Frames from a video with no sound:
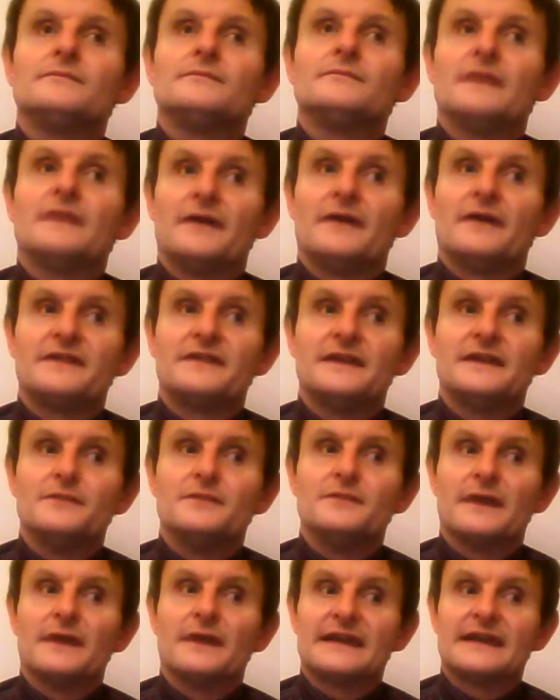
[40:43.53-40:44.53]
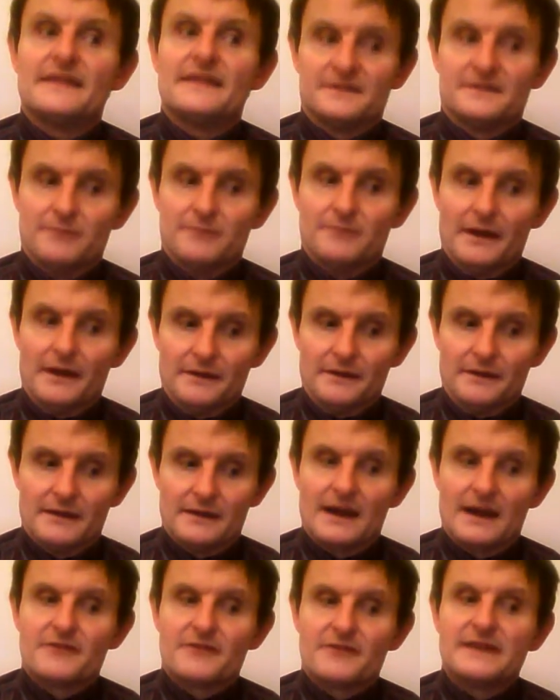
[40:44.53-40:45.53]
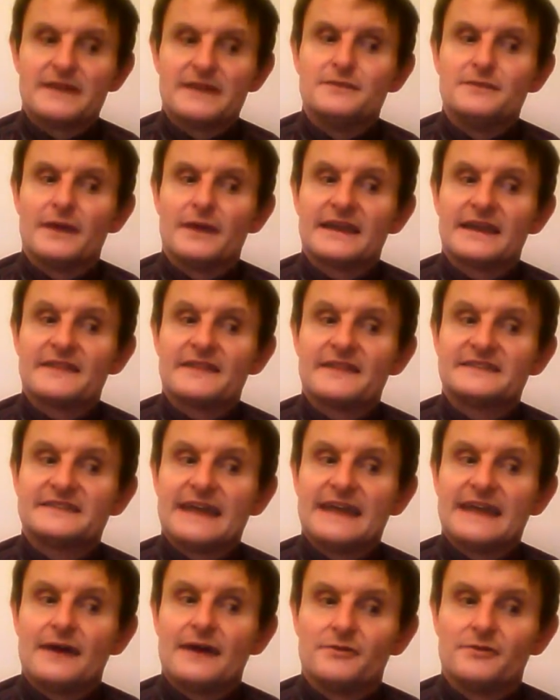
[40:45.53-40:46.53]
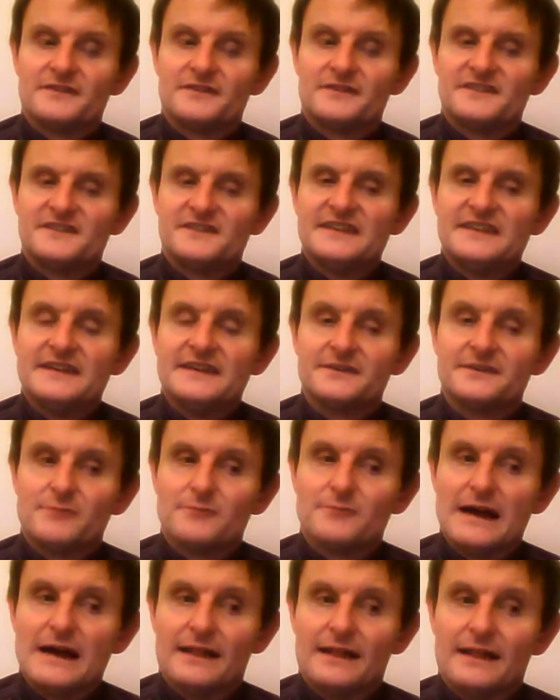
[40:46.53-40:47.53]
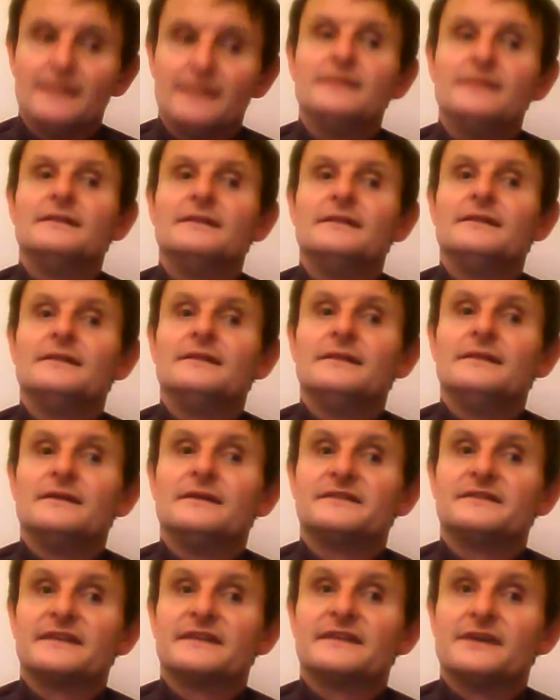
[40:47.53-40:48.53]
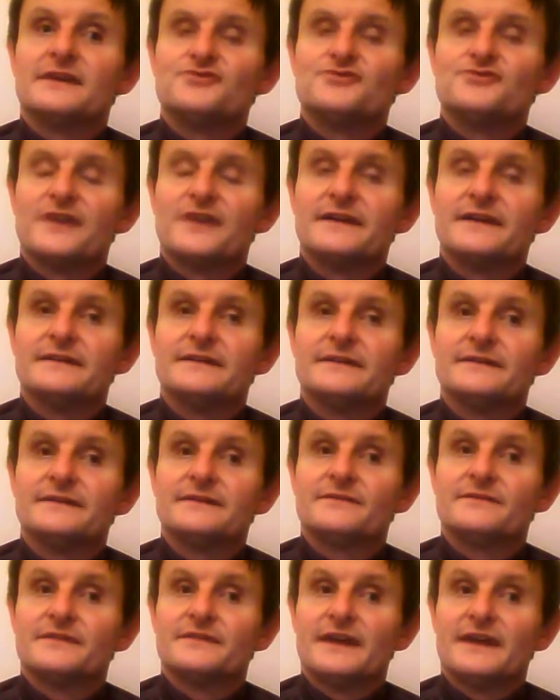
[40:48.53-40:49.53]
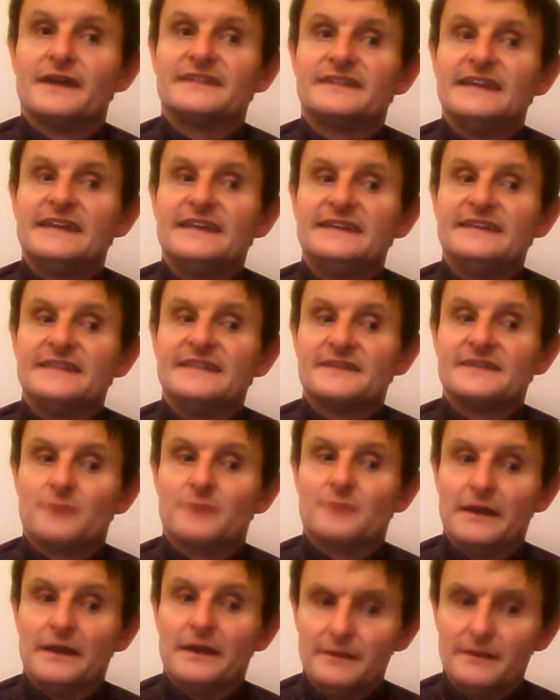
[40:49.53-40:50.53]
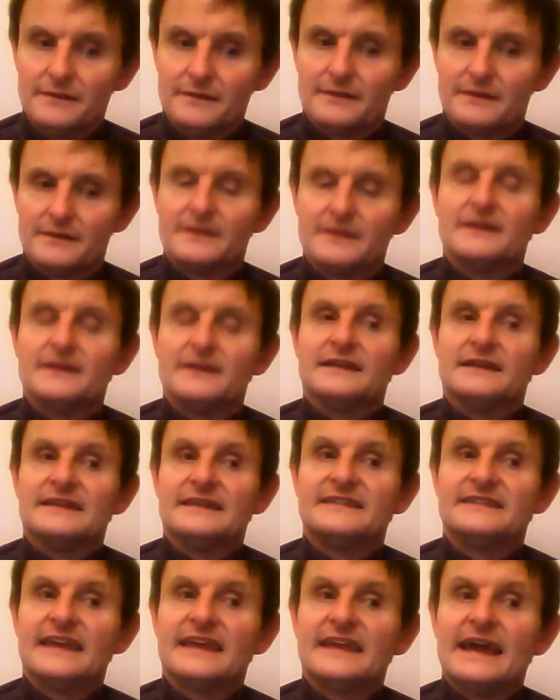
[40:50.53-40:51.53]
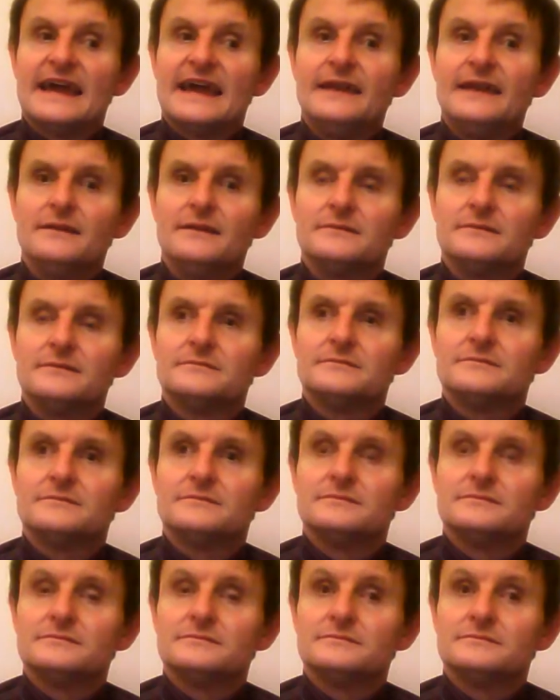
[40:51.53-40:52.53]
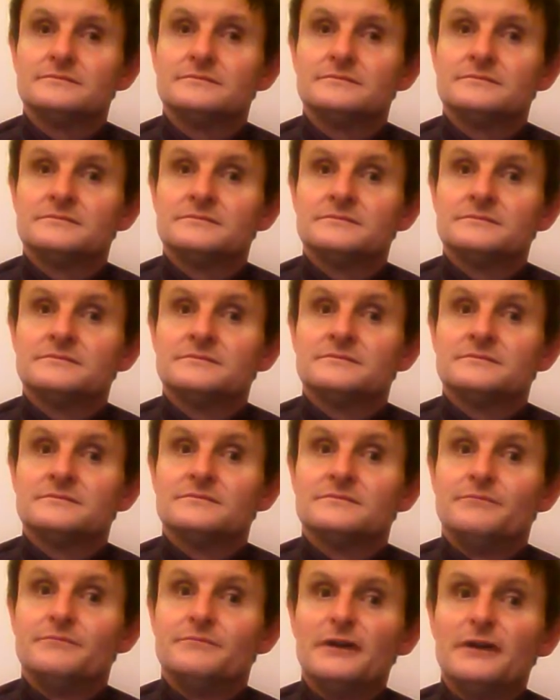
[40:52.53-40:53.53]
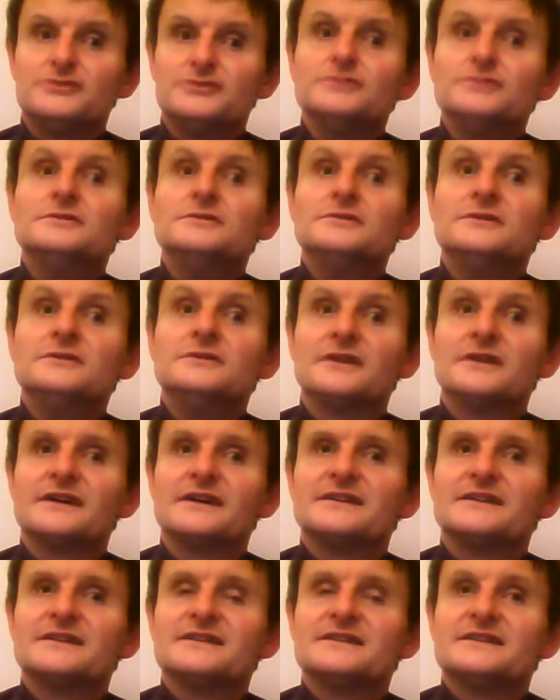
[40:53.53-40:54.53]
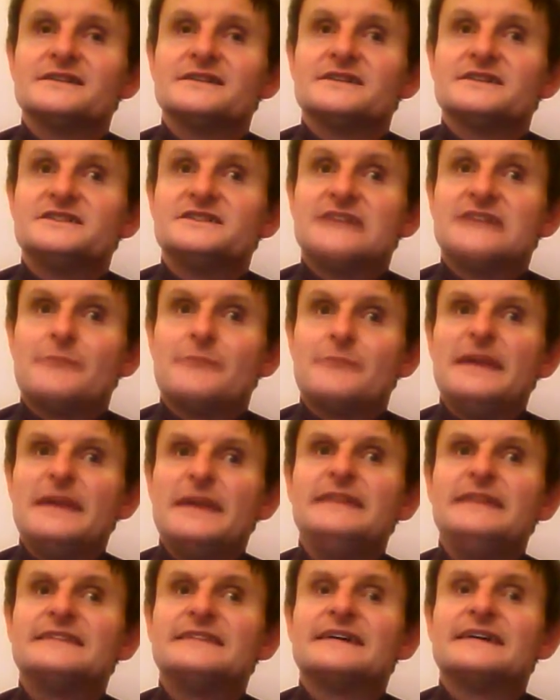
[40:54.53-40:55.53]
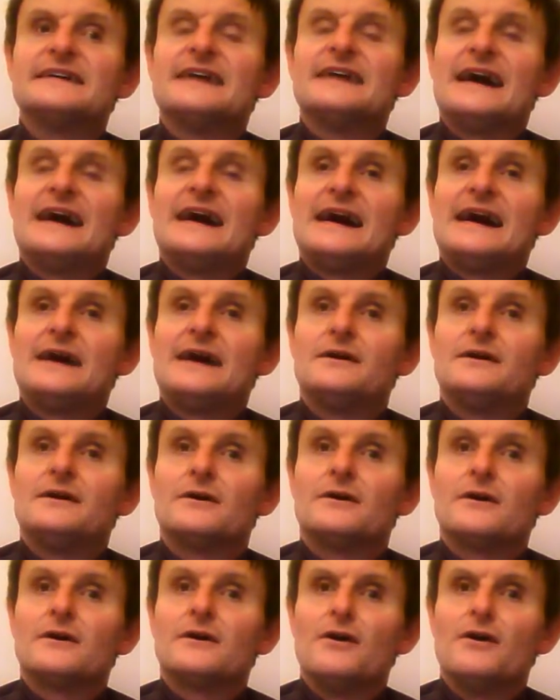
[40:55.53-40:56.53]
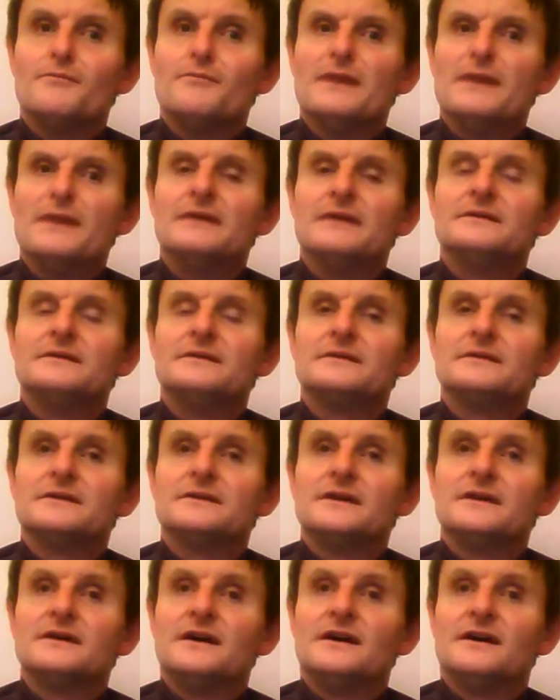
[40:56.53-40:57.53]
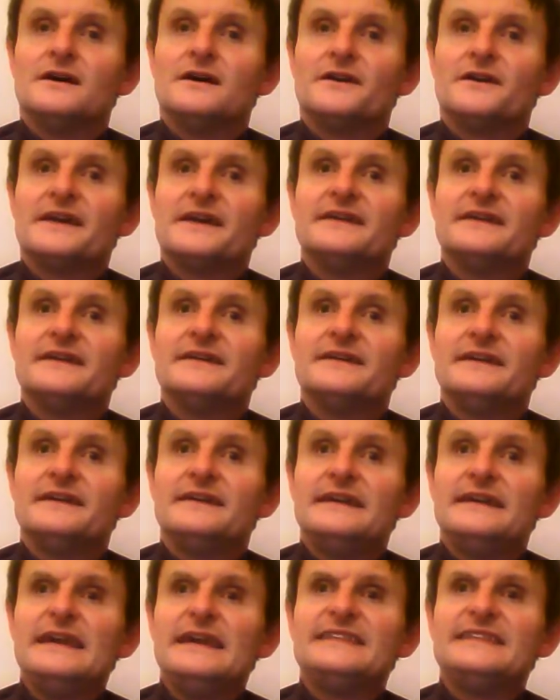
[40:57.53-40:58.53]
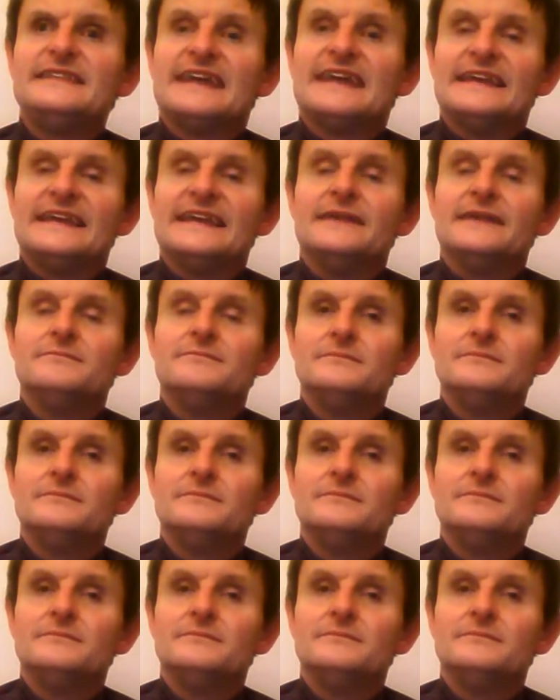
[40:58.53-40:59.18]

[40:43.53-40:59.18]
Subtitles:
Now, I think you might get this one. I reckon you might get the town or the city as well as the country. Nice and easy, this one. Listen again. Bonjour, j'habite à Rome, en Italie.